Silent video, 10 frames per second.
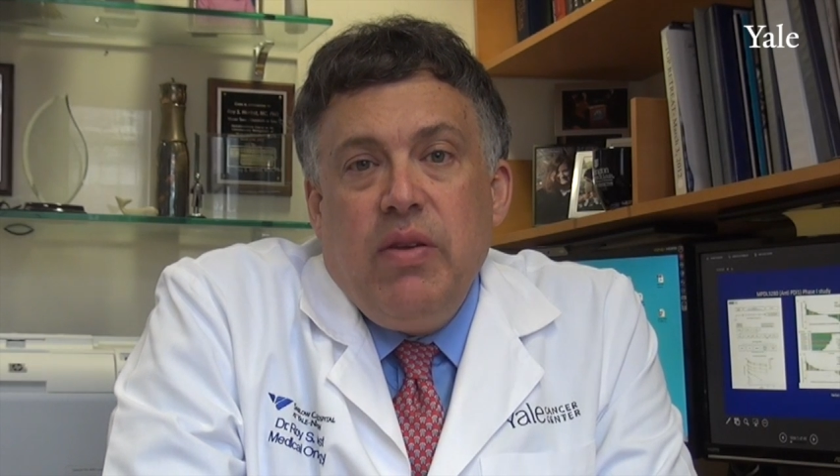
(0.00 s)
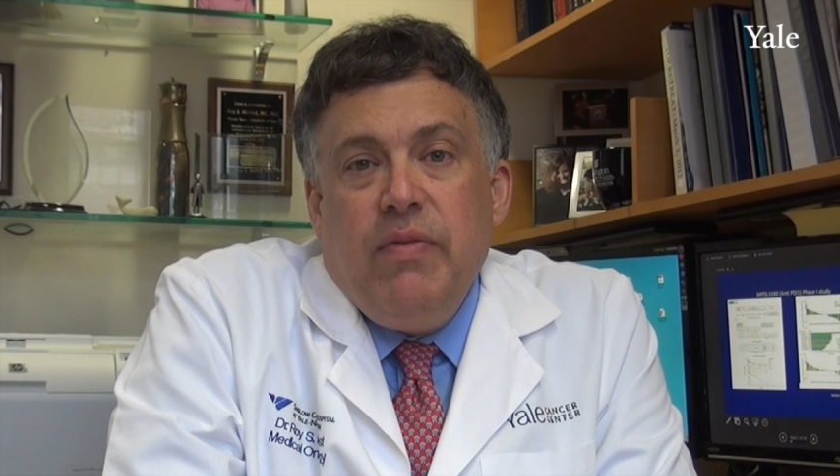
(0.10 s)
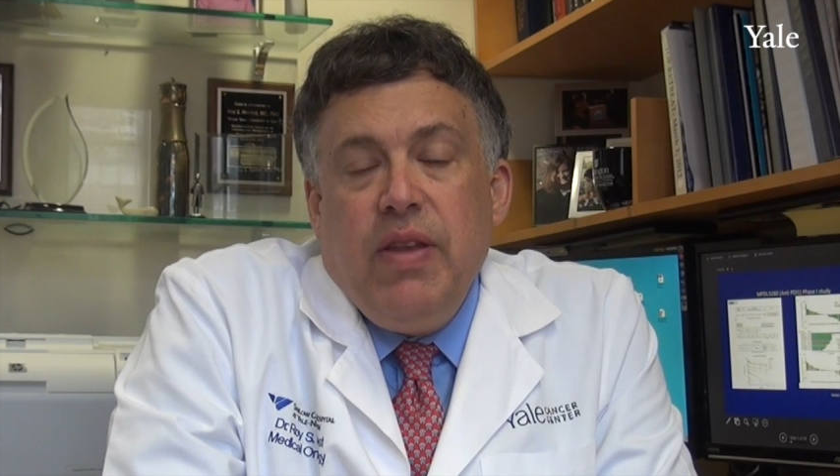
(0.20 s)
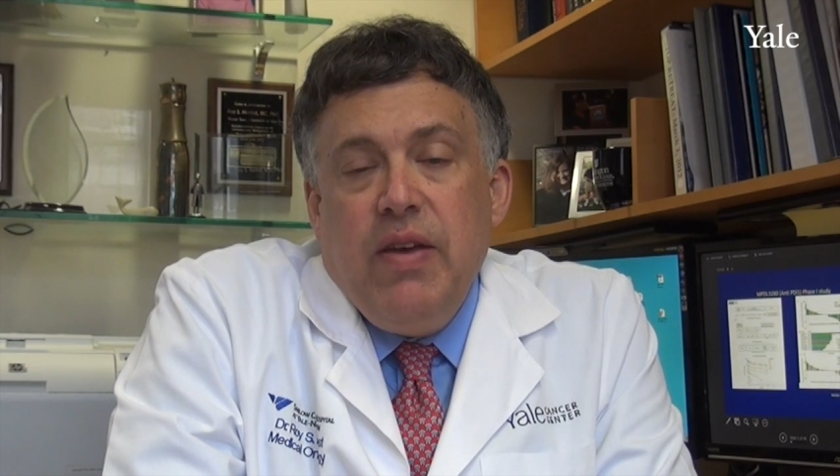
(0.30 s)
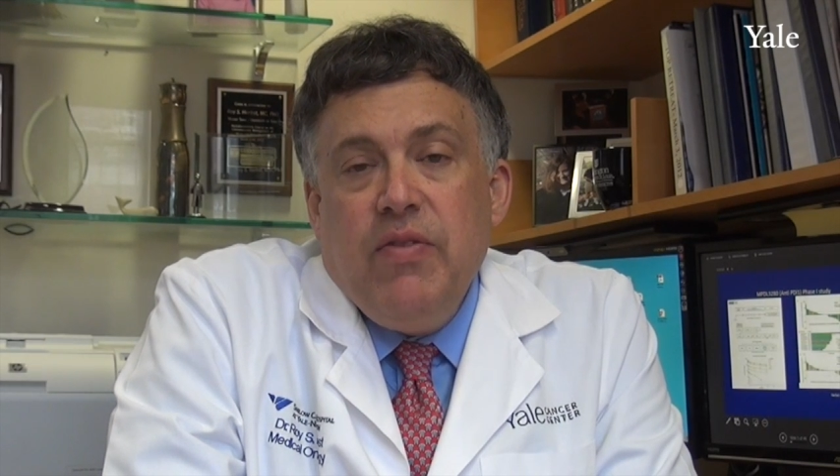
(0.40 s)
in
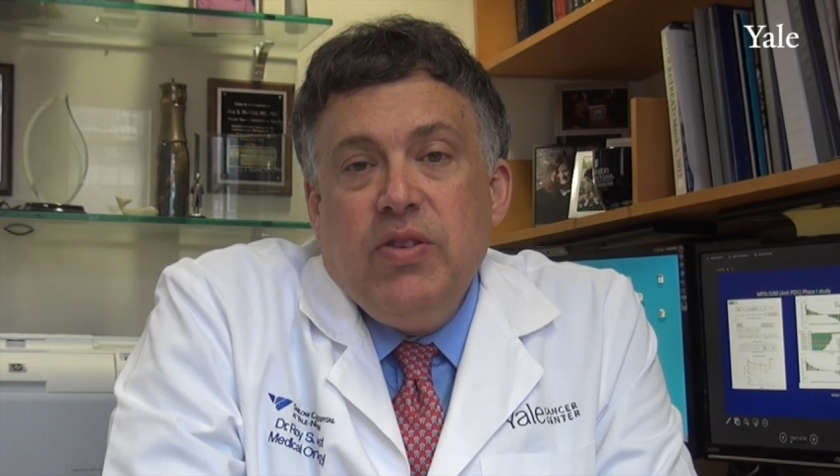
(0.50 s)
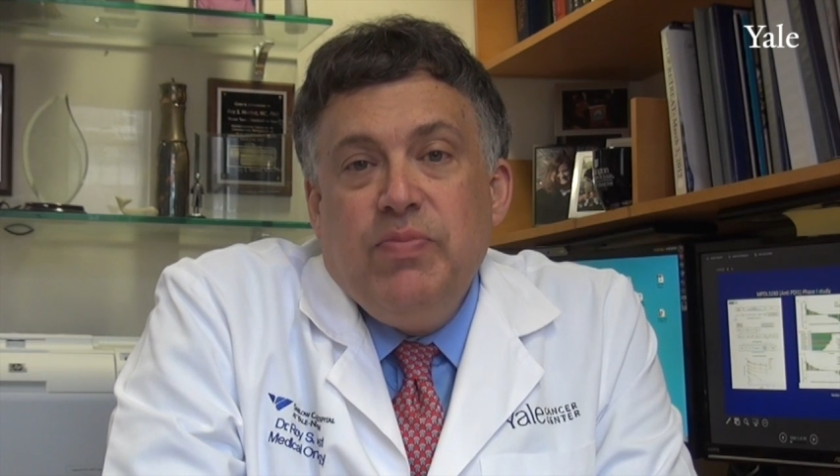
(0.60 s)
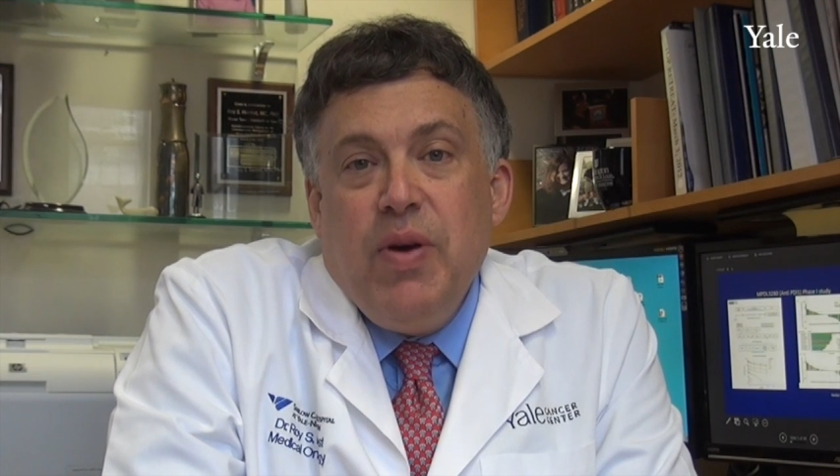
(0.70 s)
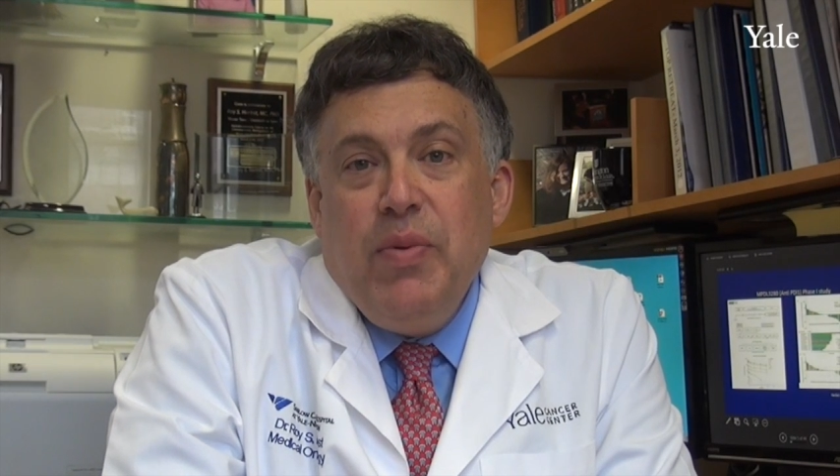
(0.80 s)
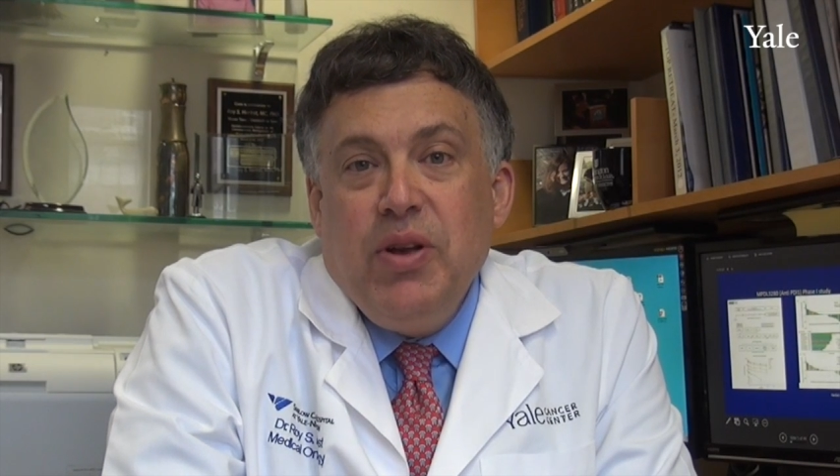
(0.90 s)
flavors,
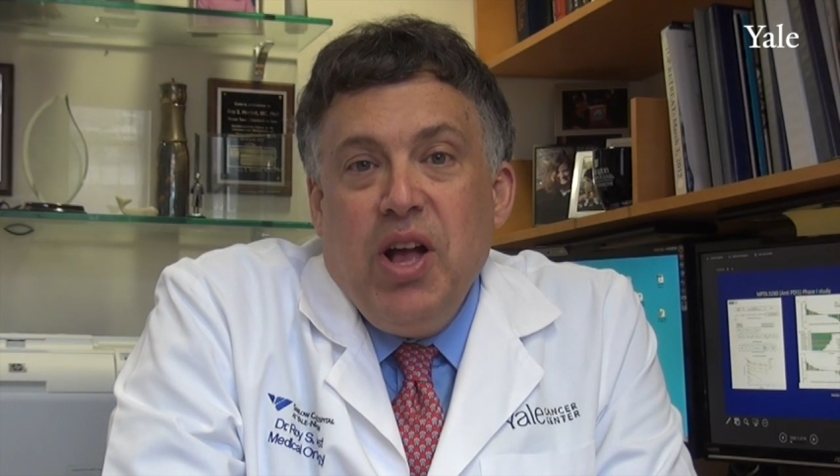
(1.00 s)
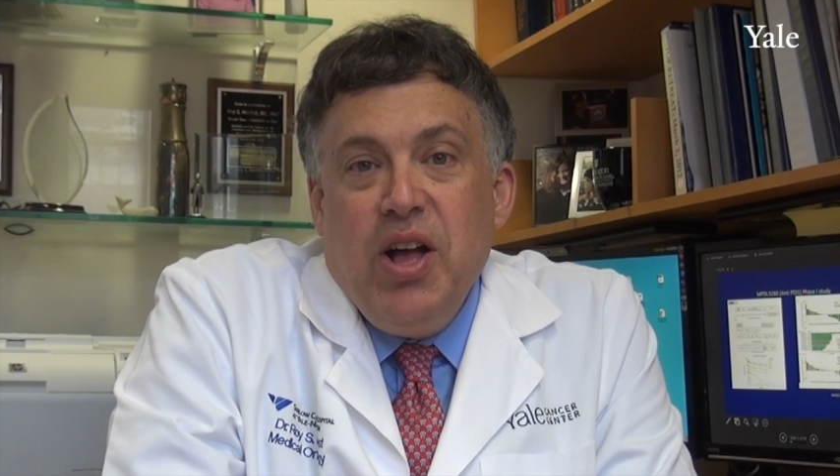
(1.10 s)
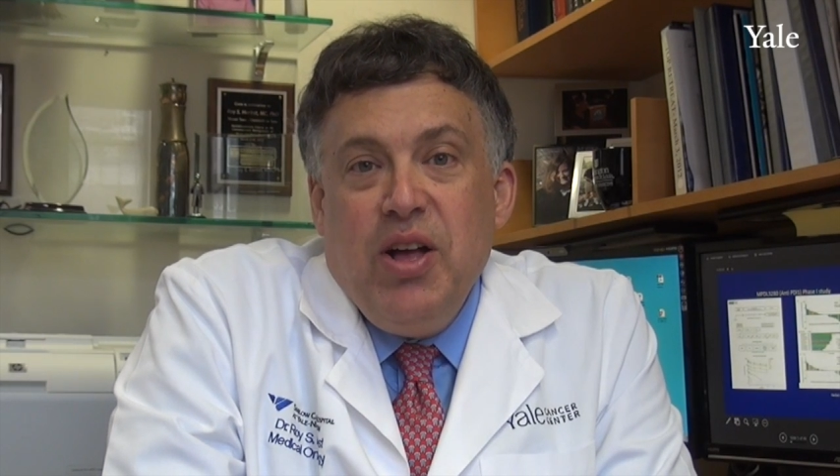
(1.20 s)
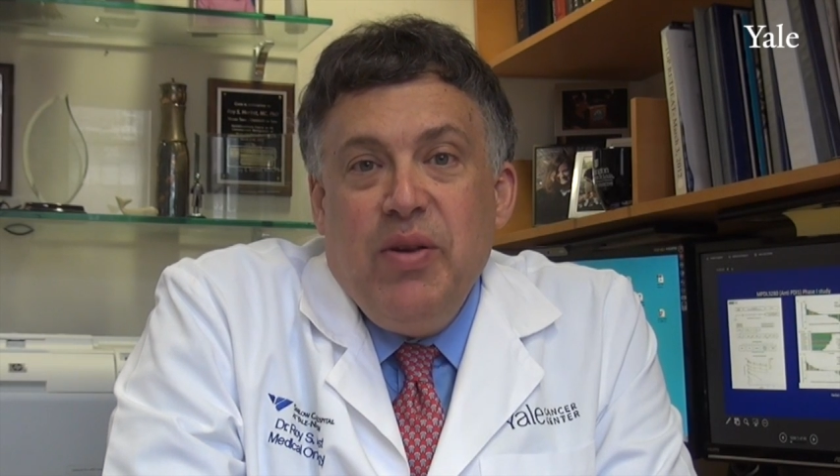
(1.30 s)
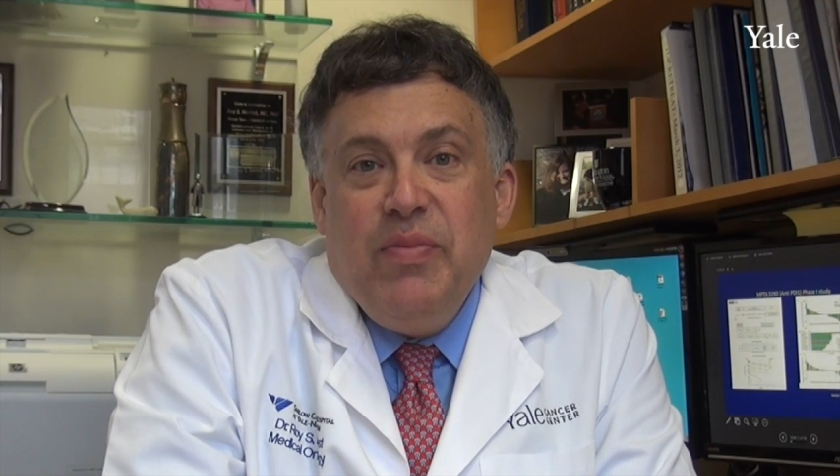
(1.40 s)
bubble
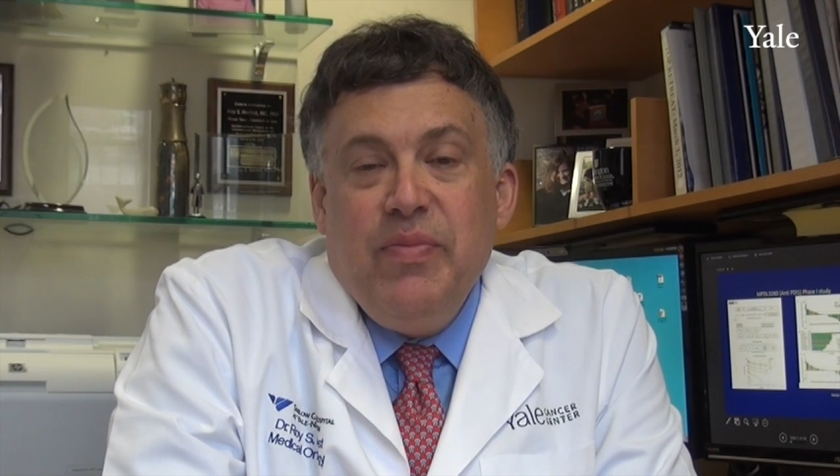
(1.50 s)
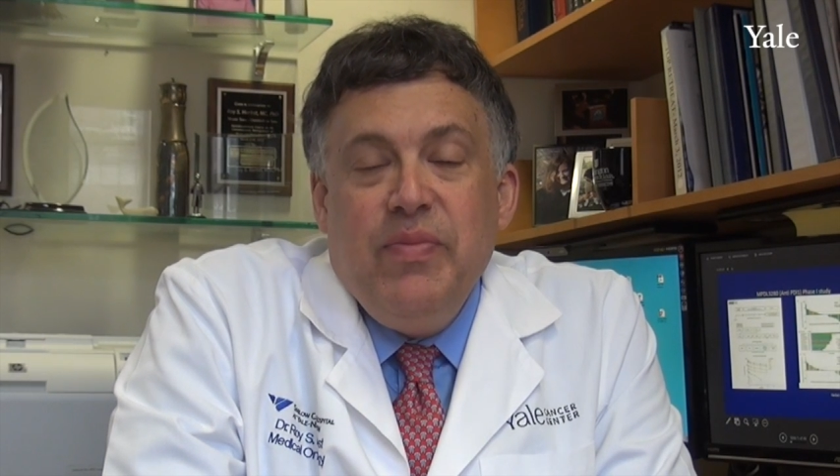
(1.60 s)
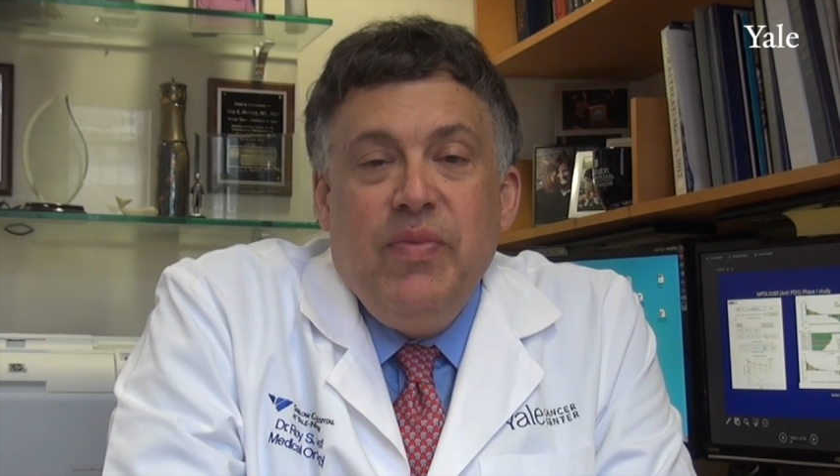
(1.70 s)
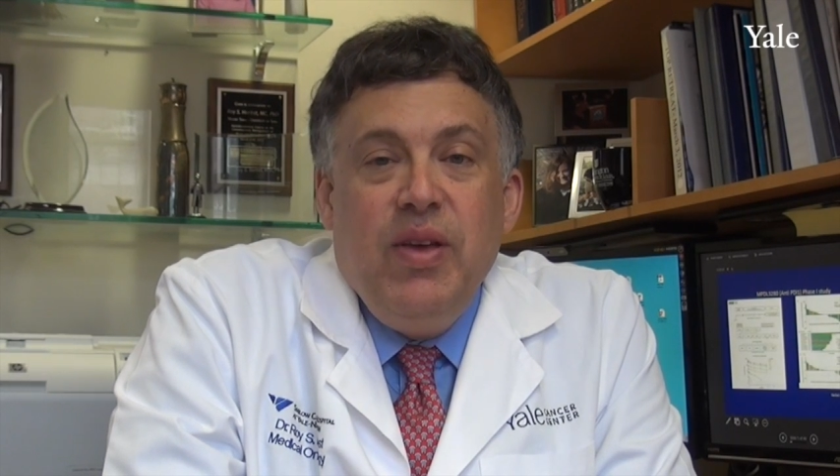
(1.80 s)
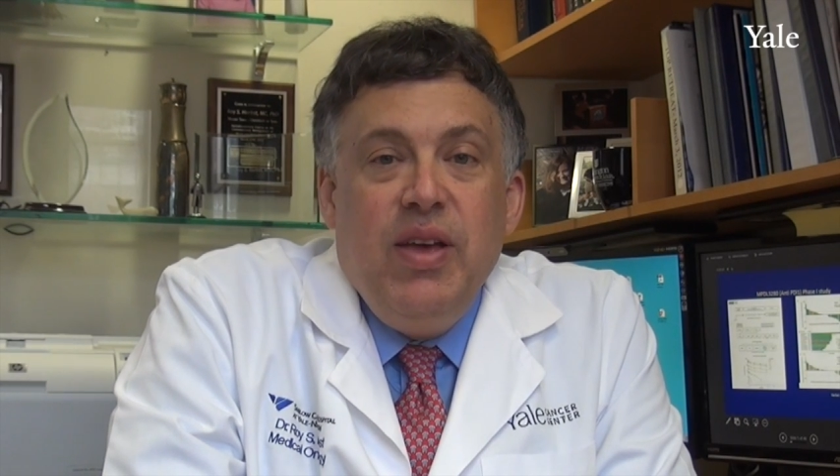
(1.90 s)

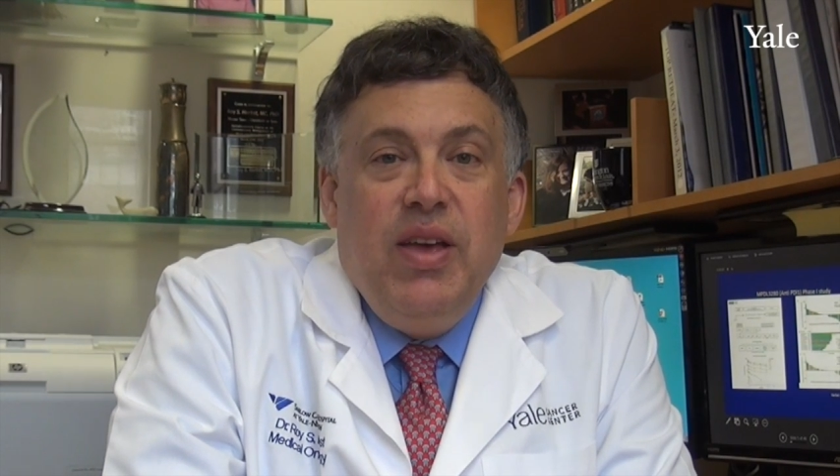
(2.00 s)
gum,